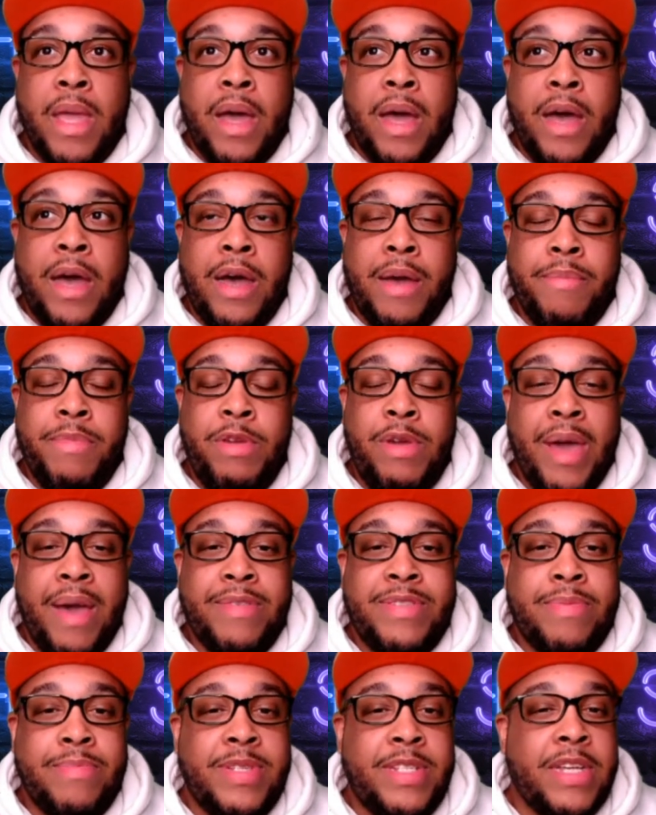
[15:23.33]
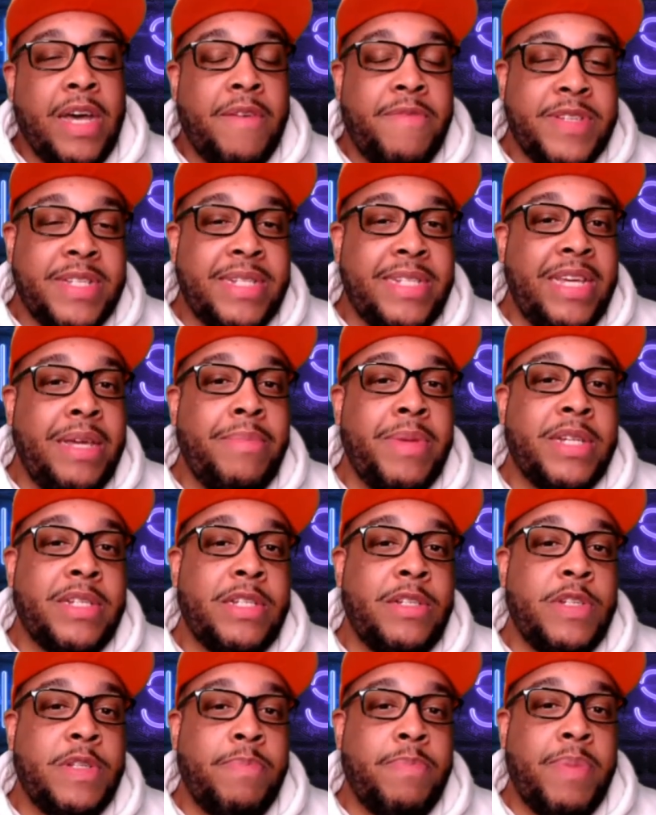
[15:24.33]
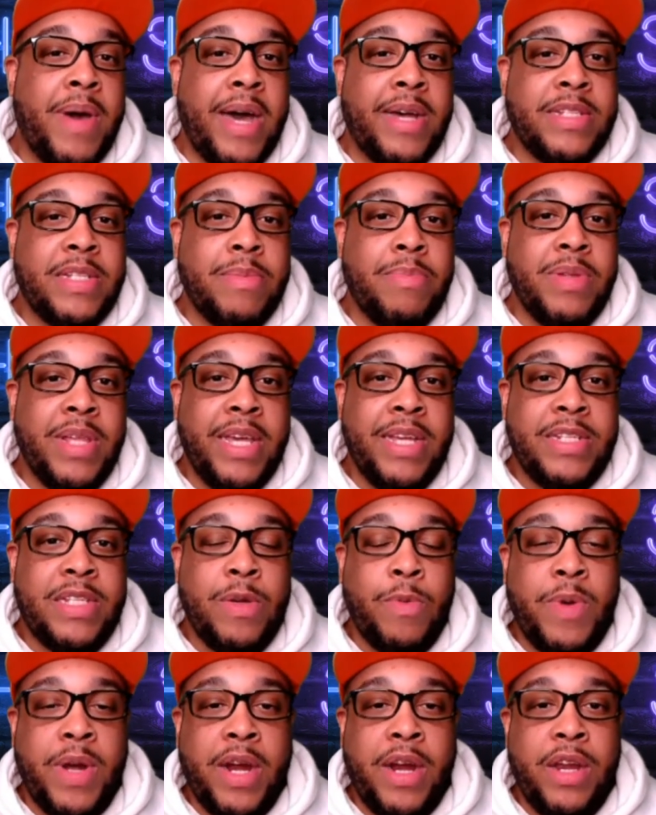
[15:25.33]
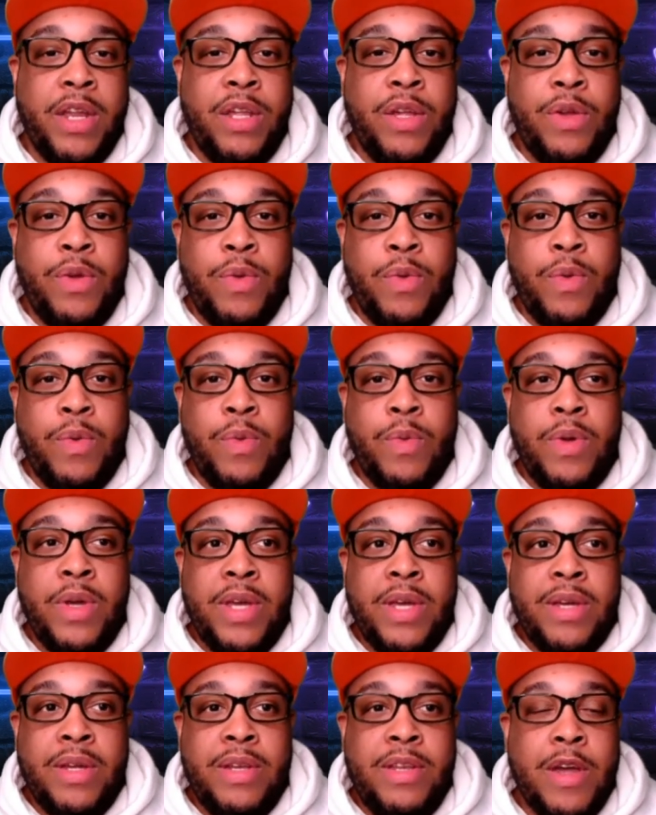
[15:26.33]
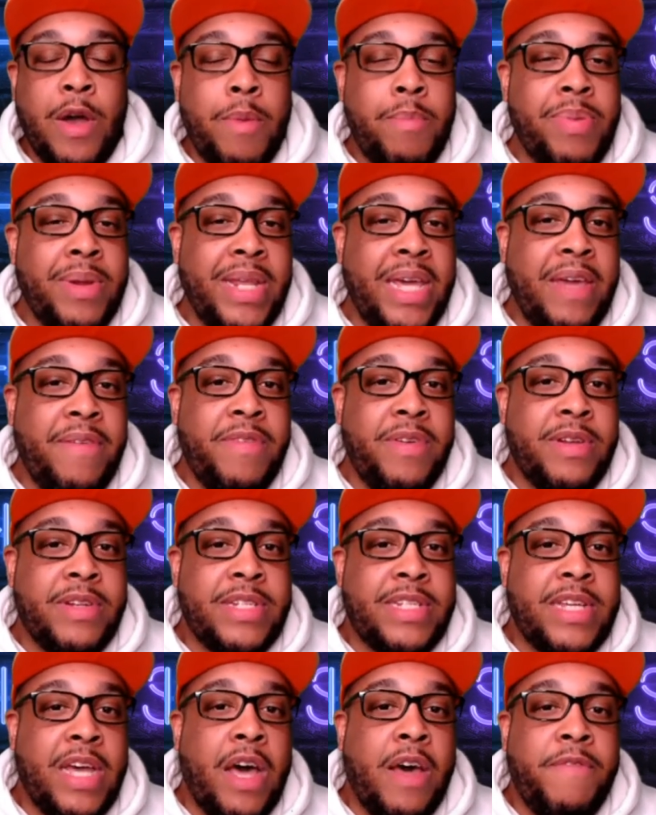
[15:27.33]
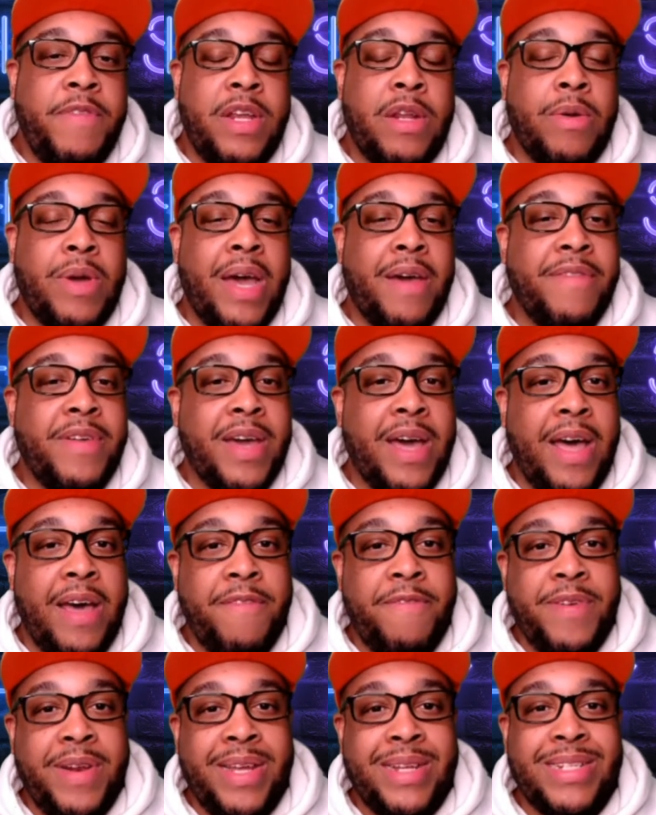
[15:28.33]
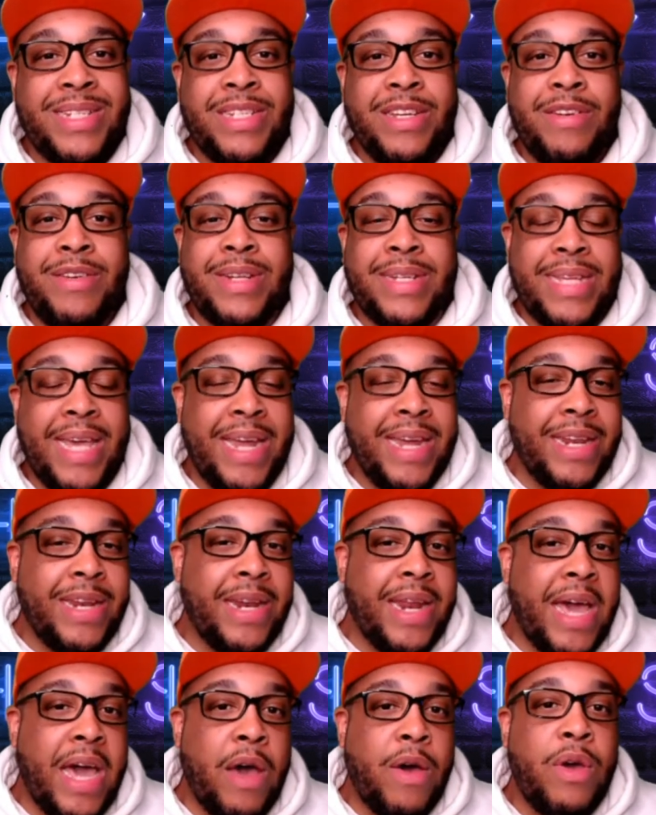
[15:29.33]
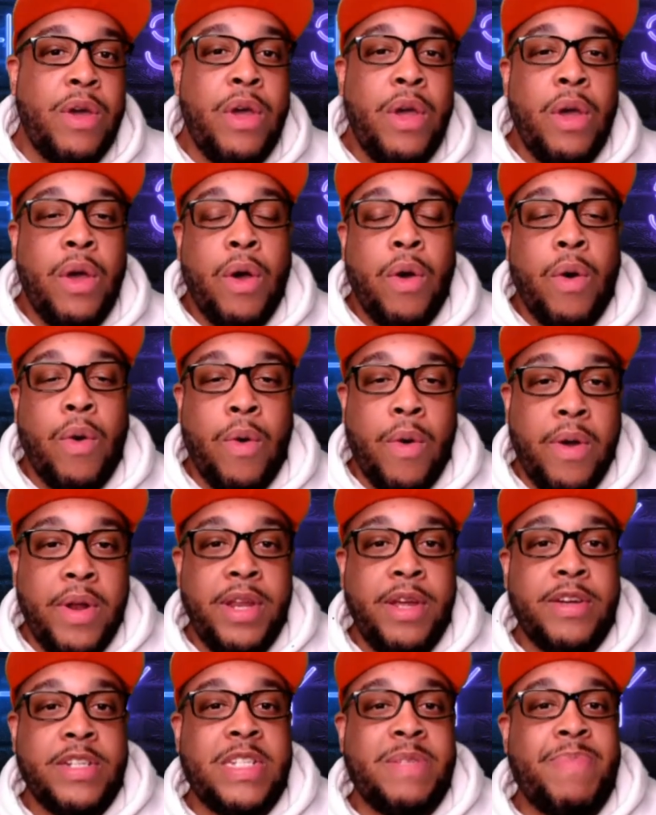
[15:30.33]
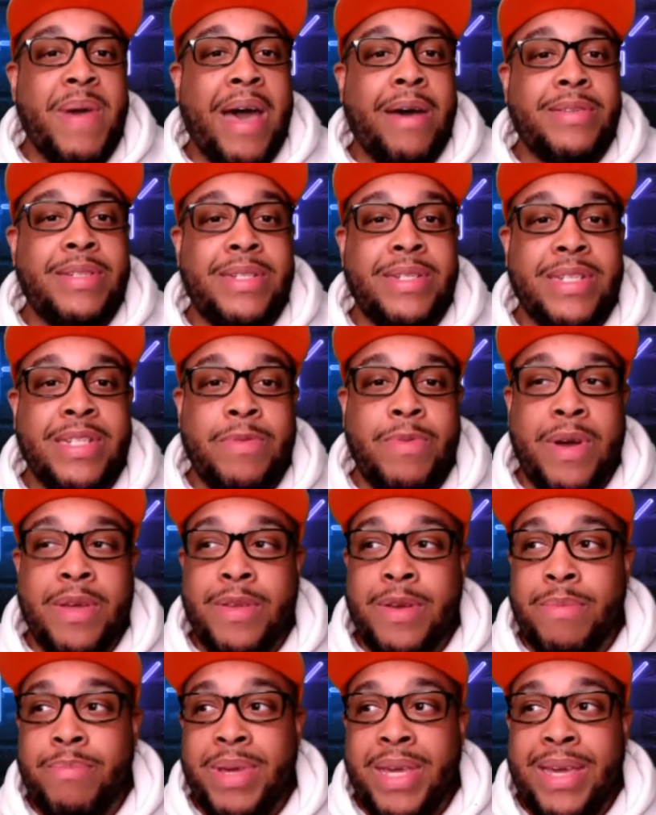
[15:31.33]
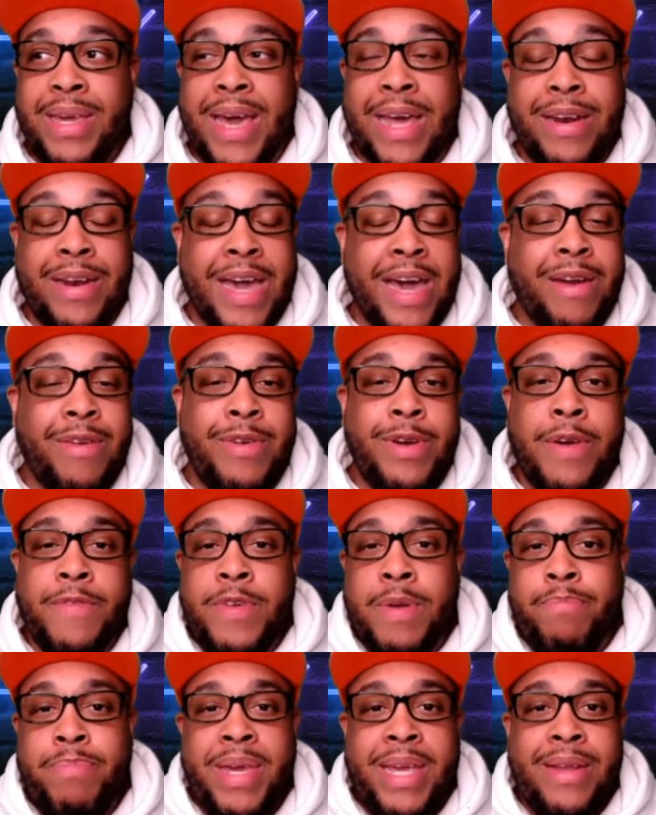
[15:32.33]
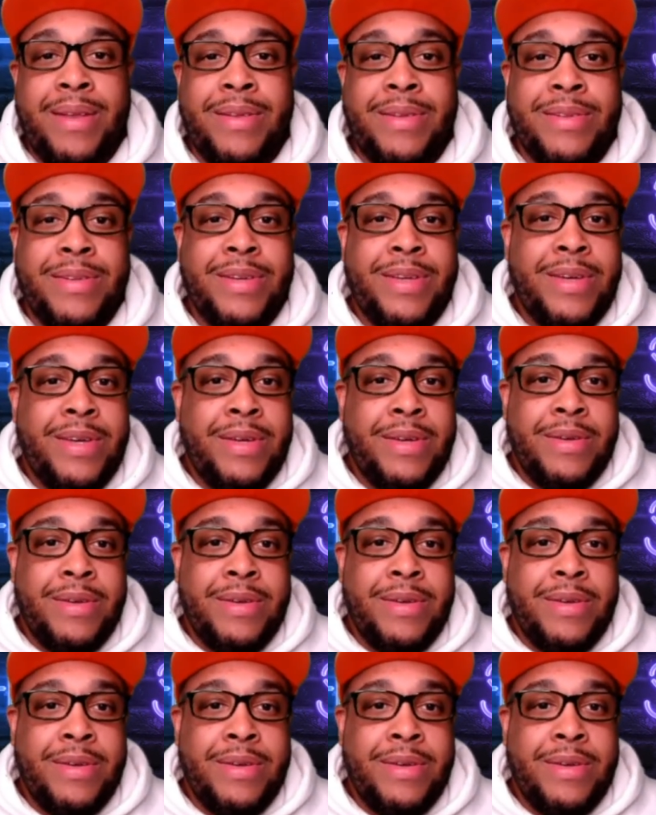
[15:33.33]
you have some self-esteem issues possibly to where you don't believe in yourself, you don't have confidence, so you're taking it out on your spouses, whether it be, I don't know if you're beating